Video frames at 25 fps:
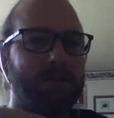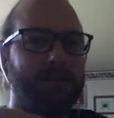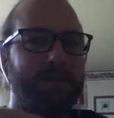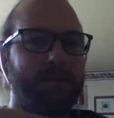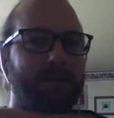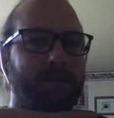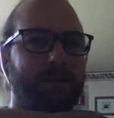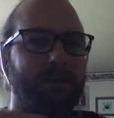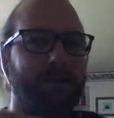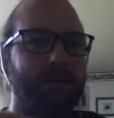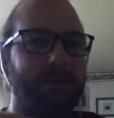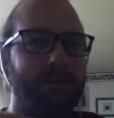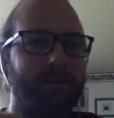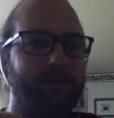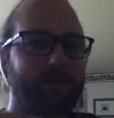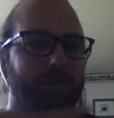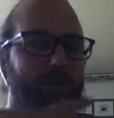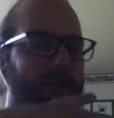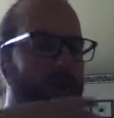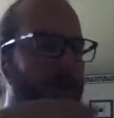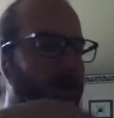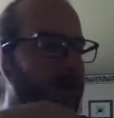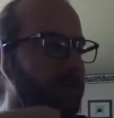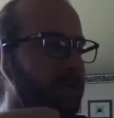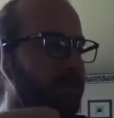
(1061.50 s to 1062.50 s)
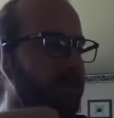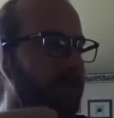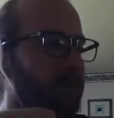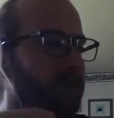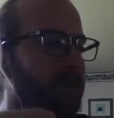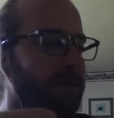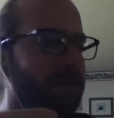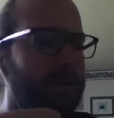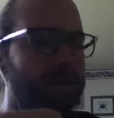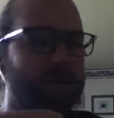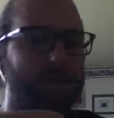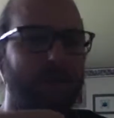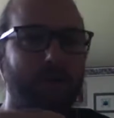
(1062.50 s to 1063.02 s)
and all of our
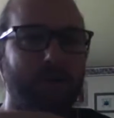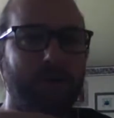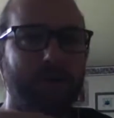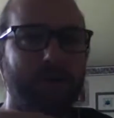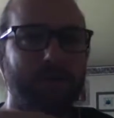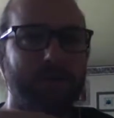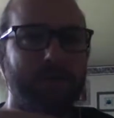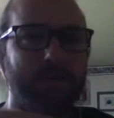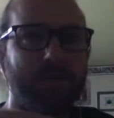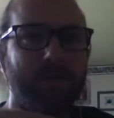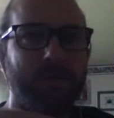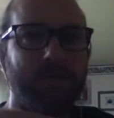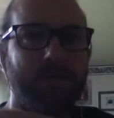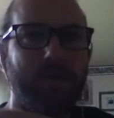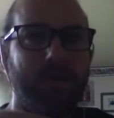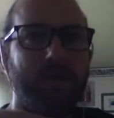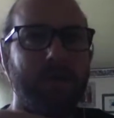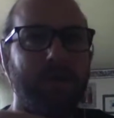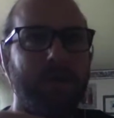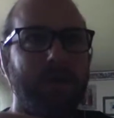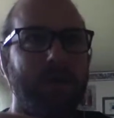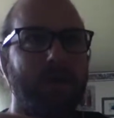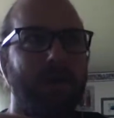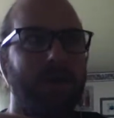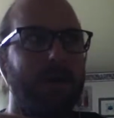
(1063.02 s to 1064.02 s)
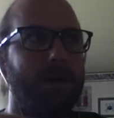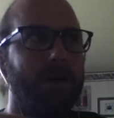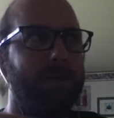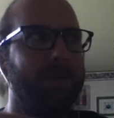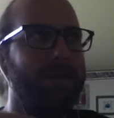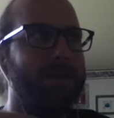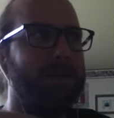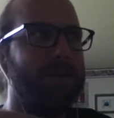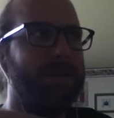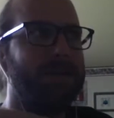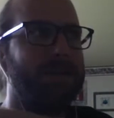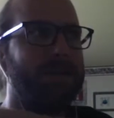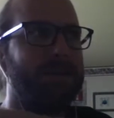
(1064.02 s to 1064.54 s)
electronics. It
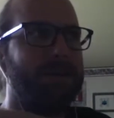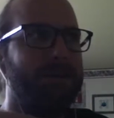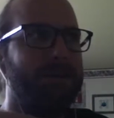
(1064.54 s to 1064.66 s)
doesn't